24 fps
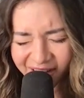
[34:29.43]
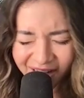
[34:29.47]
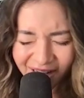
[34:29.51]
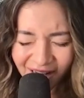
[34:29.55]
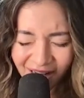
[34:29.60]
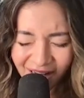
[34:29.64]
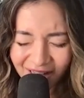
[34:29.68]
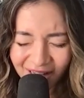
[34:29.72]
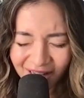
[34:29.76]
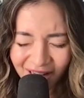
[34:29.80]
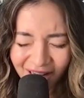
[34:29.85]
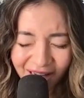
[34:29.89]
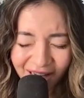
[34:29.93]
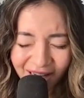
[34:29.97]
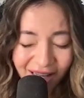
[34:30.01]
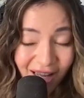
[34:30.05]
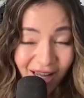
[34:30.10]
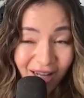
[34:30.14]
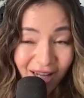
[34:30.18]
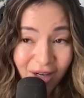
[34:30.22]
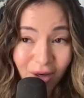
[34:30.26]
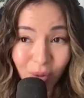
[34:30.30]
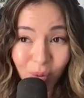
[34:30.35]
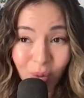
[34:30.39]
and then like
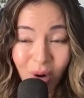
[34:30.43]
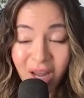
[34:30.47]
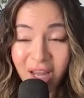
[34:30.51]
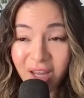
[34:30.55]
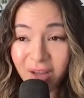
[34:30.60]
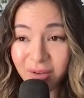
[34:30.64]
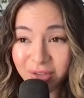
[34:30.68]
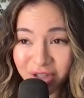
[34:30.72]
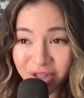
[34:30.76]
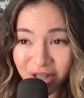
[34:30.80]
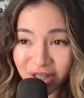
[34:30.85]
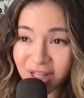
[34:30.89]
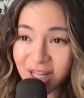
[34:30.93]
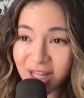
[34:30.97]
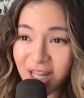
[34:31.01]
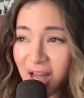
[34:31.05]
an array of chicken.